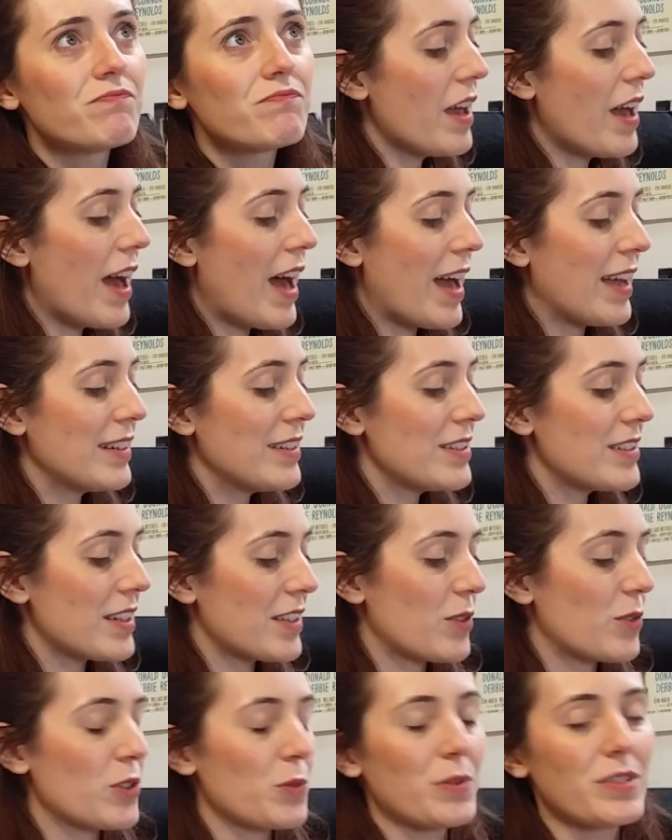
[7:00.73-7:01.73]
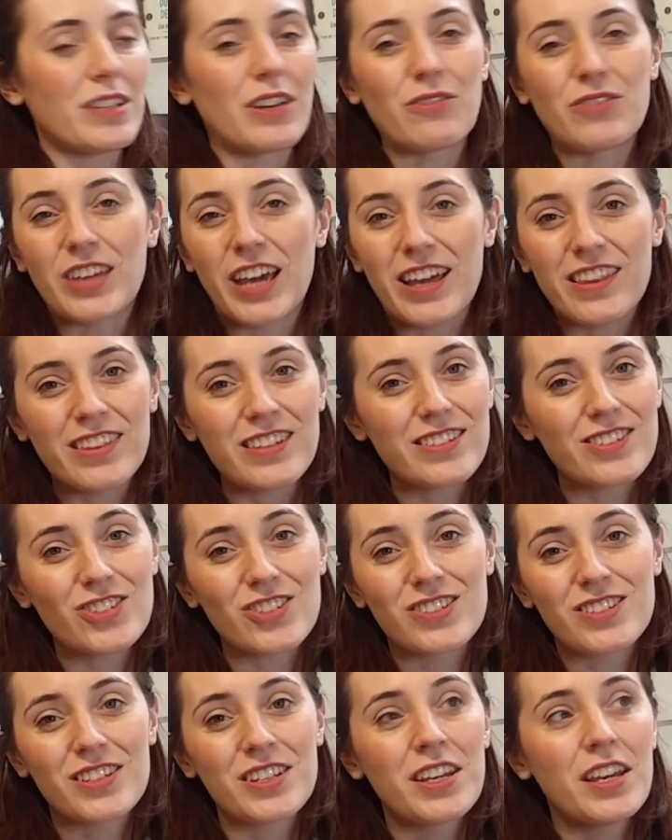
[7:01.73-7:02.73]
And I thought to myself, yeah, this
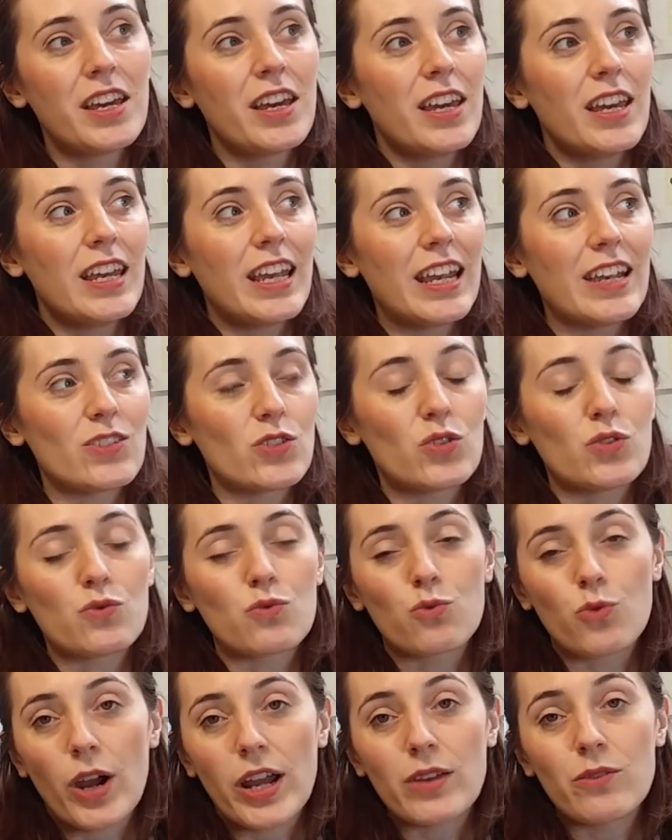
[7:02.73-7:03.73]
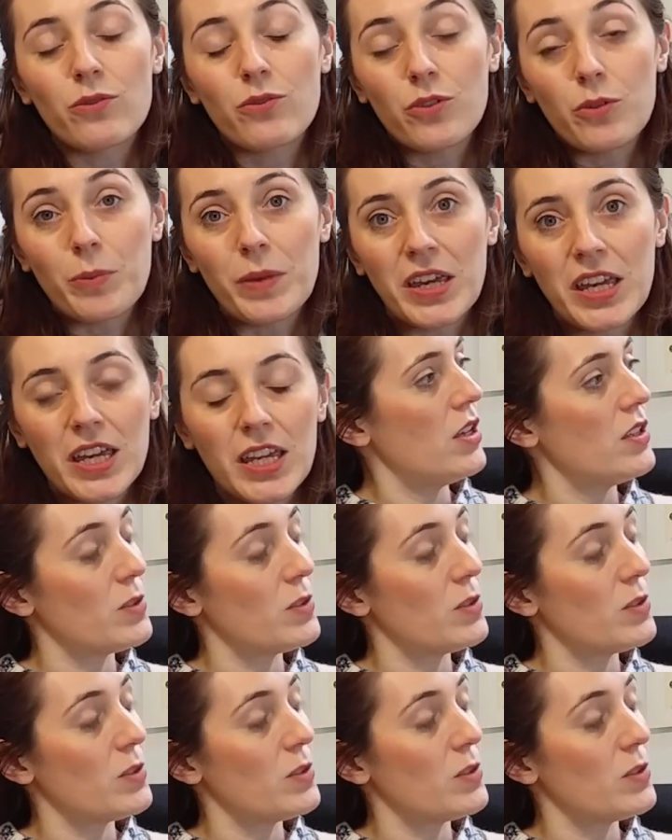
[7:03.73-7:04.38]
just isn't right for me.